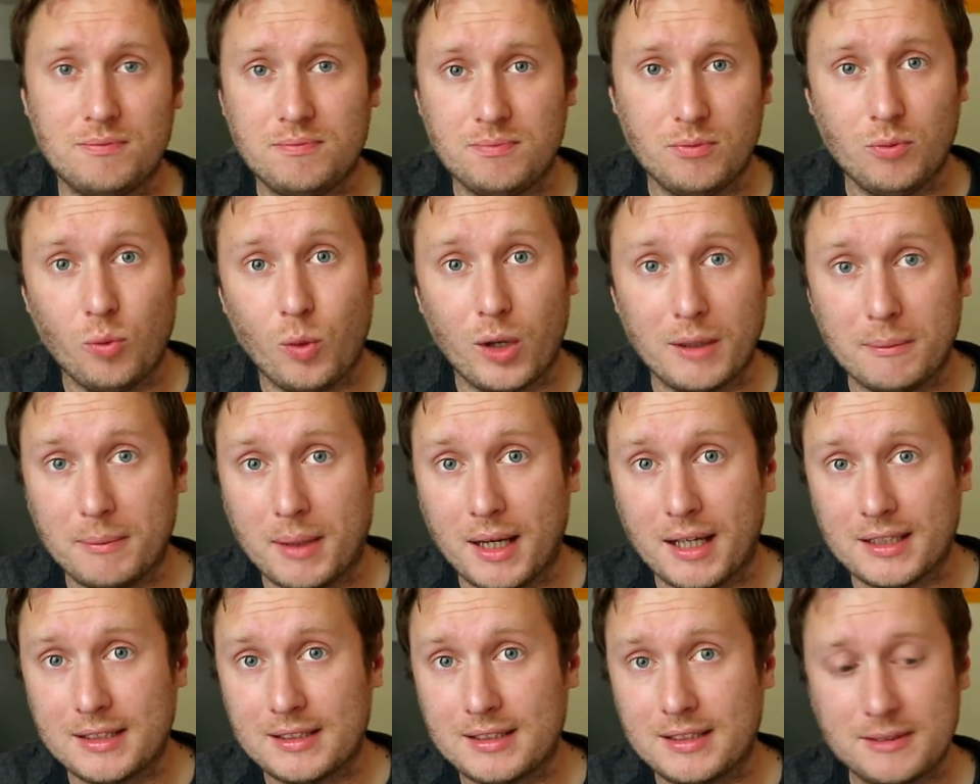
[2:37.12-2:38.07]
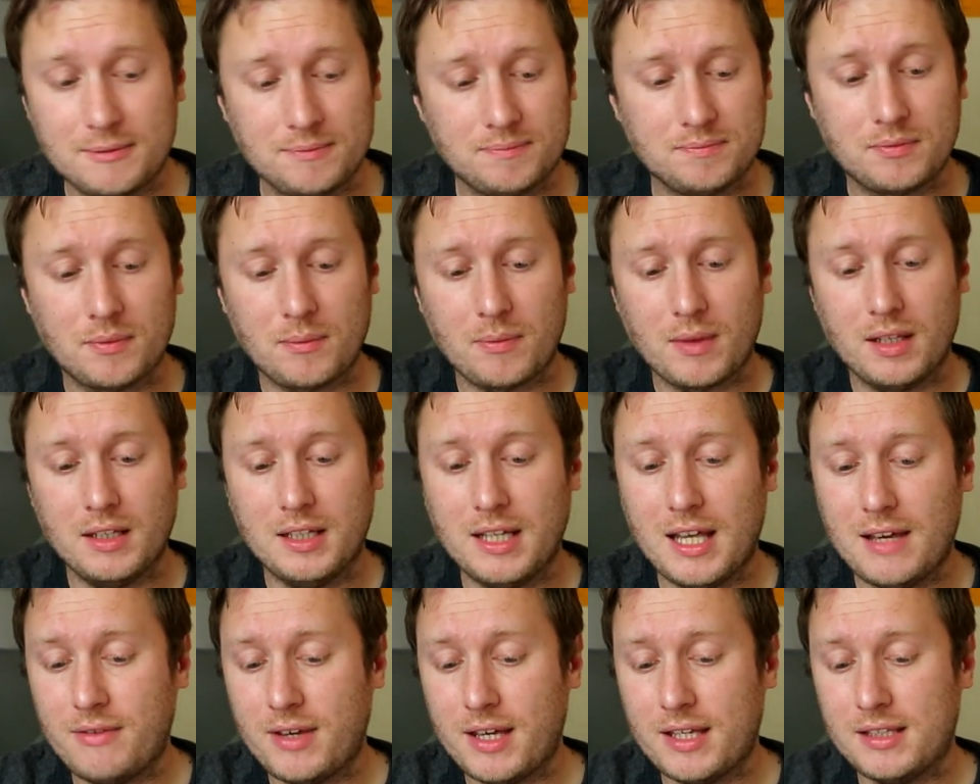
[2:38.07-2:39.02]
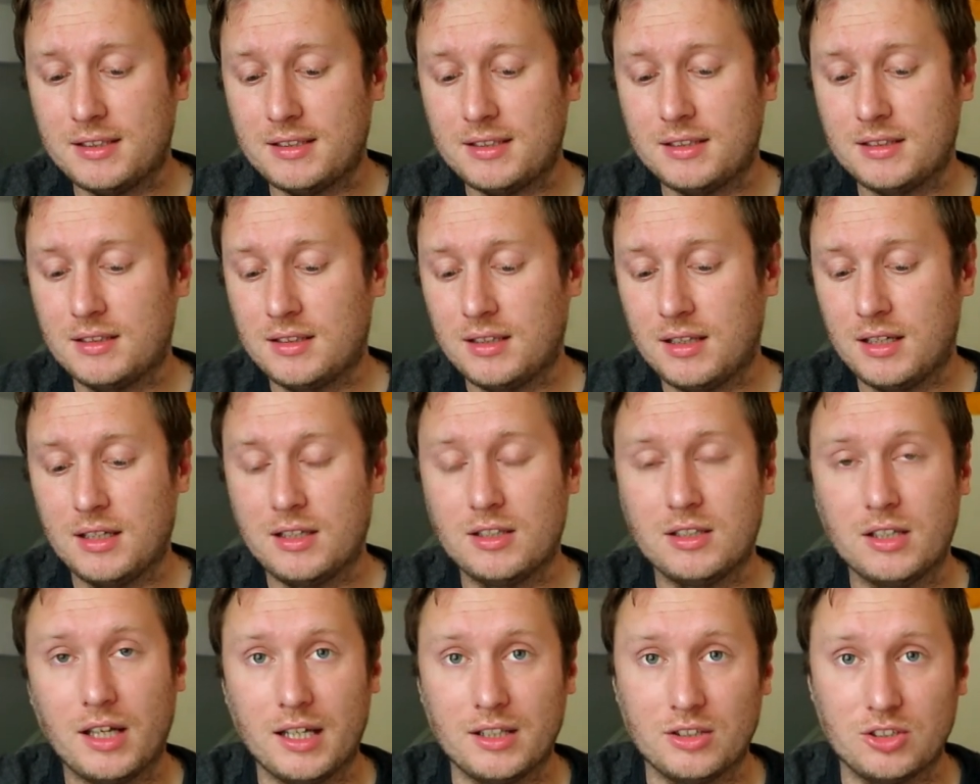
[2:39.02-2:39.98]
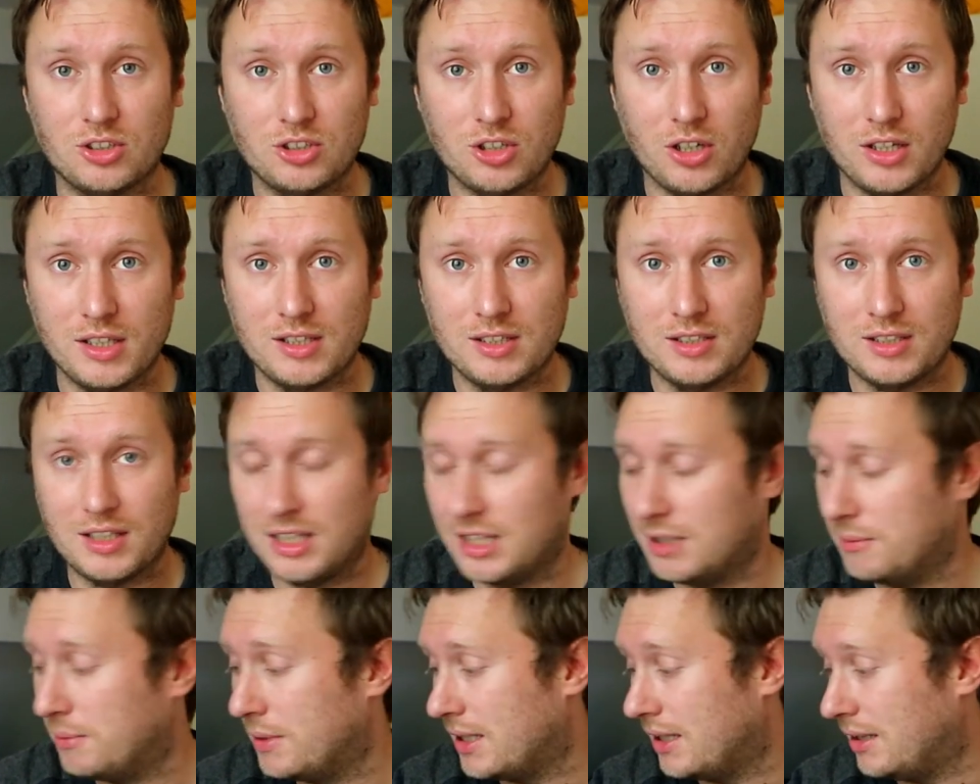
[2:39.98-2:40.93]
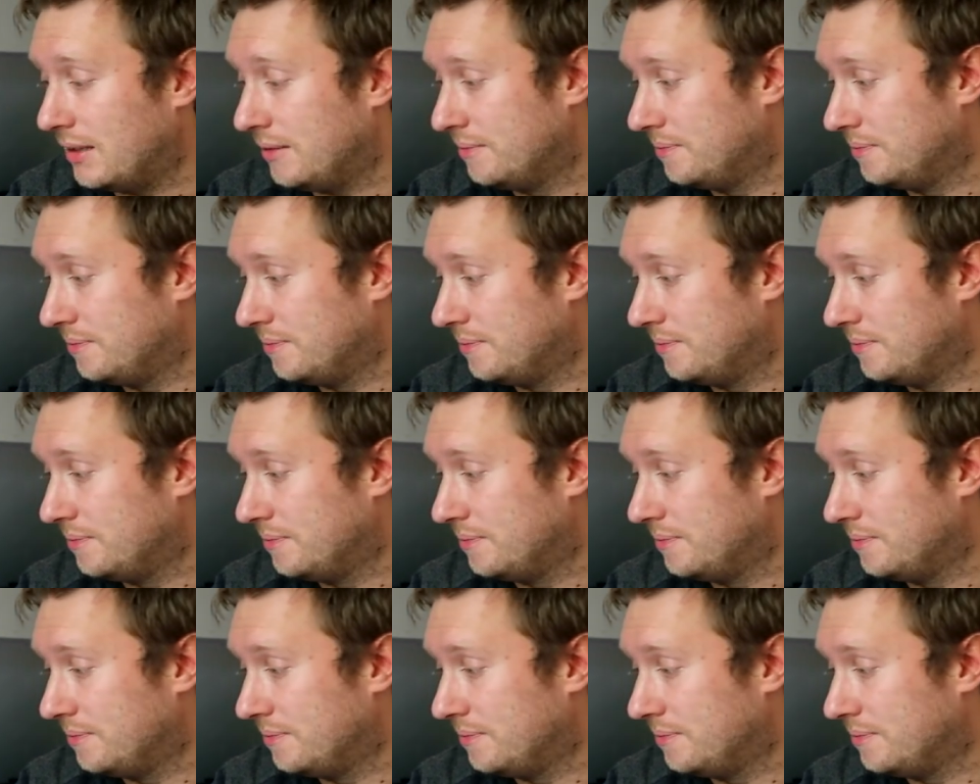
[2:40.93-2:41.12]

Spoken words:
as the wing-backs. Neves and Sice in the